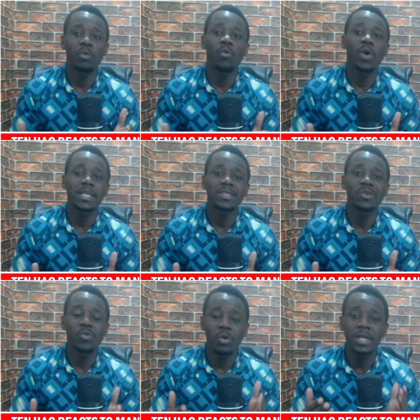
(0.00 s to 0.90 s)

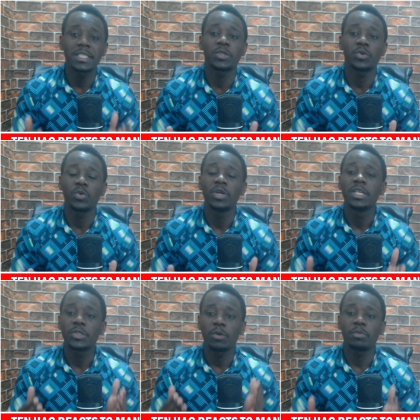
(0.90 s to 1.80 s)
we wanted to
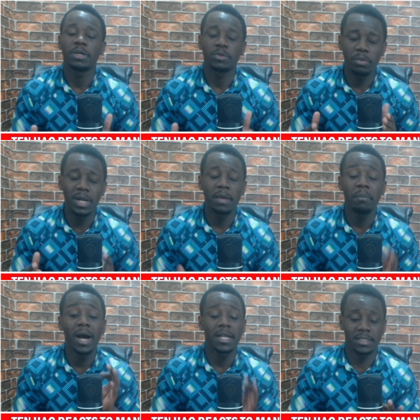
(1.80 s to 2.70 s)
stop them to play.
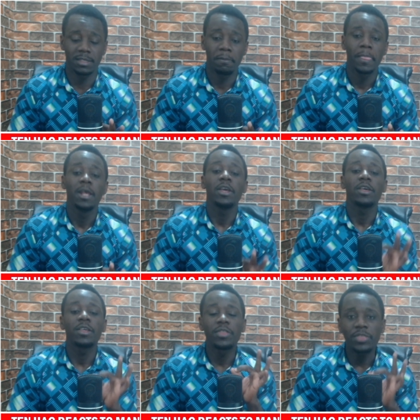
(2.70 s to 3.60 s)
But
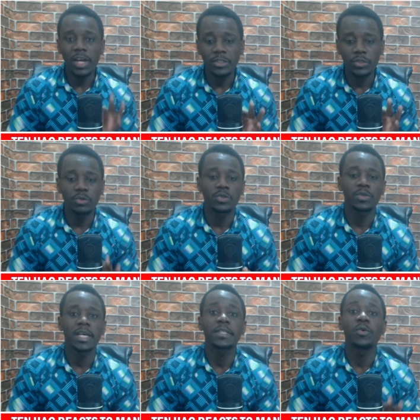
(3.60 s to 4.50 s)
that shows you
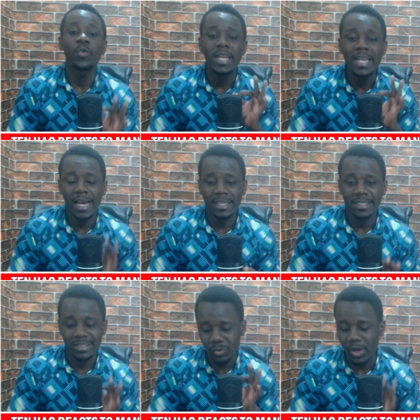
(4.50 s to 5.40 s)
that we lack
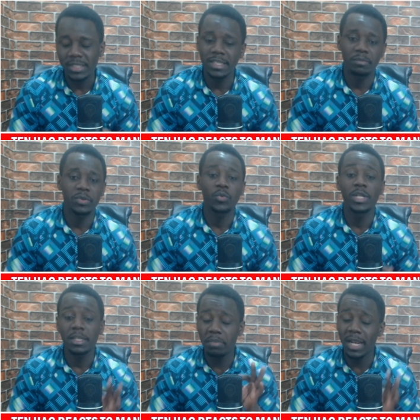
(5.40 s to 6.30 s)
squad depth. We
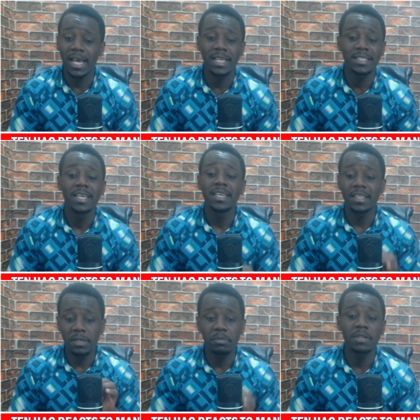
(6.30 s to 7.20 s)
need players in
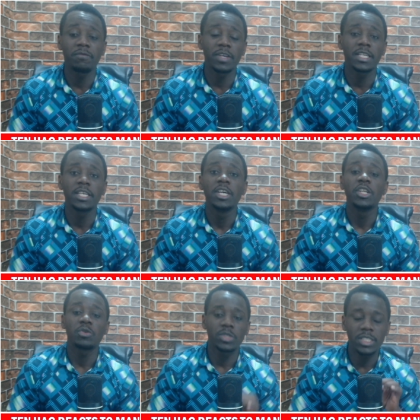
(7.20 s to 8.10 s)
that midfield
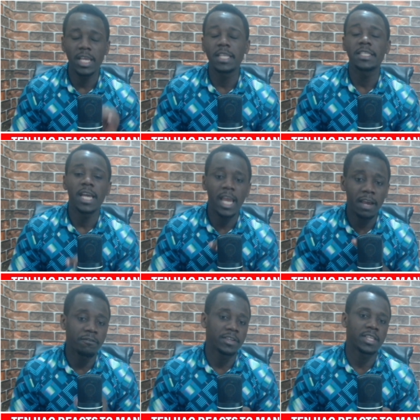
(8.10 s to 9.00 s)
to change
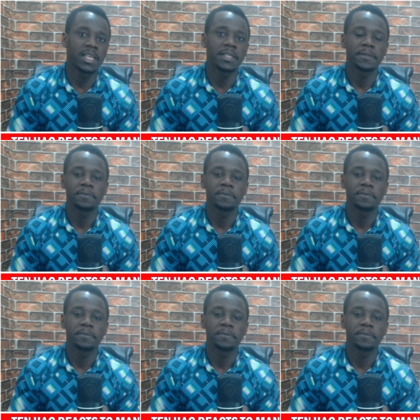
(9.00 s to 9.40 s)
everything.